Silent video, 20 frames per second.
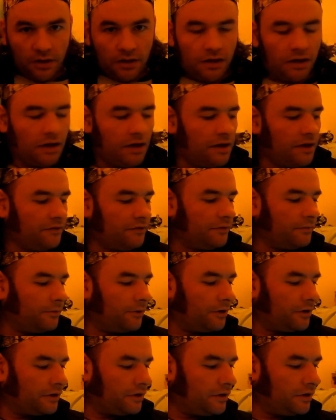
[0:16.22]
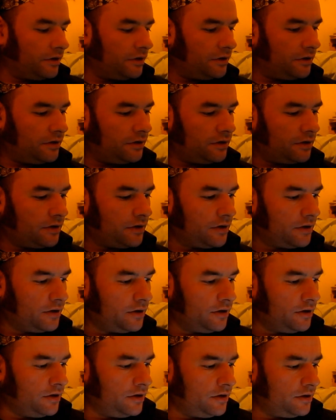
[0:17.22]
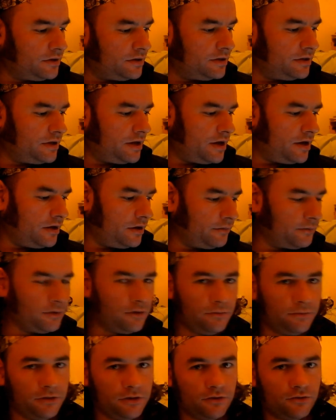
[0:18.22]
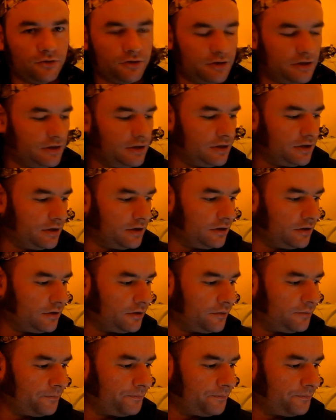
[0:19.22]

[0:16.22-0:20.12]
Hi everybody. Today I'm going to be critiquing